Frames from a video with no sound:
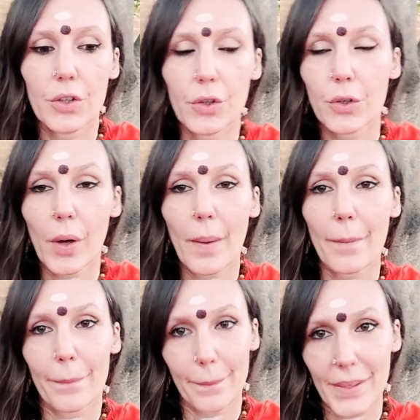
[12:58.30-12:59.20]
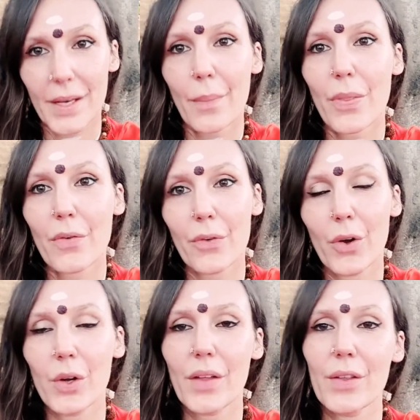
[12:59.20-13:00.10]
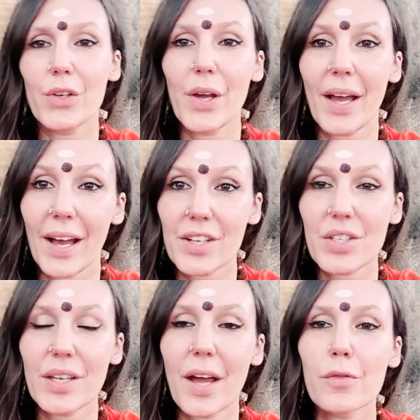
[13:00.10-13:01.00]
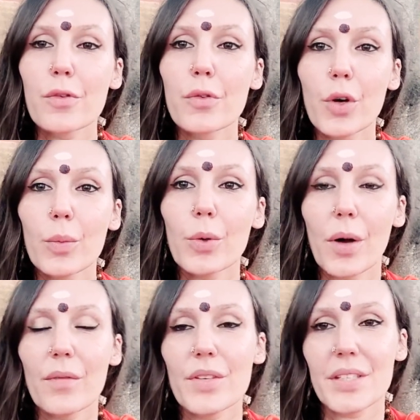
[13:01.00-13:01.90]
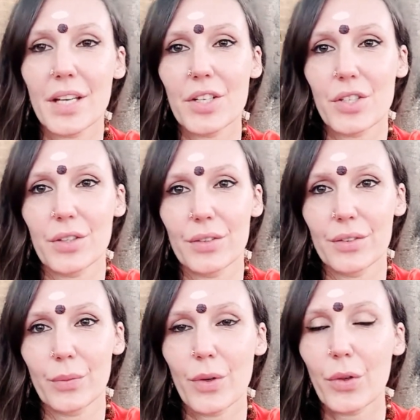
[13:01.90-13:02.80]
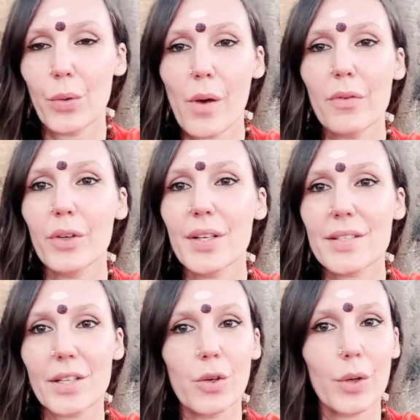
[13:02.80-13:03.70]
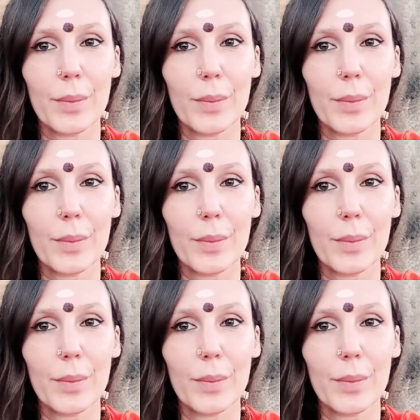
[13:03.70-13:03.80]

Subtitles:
you pick up the phone and then you actually have a verbal conversation with whoever it is that you're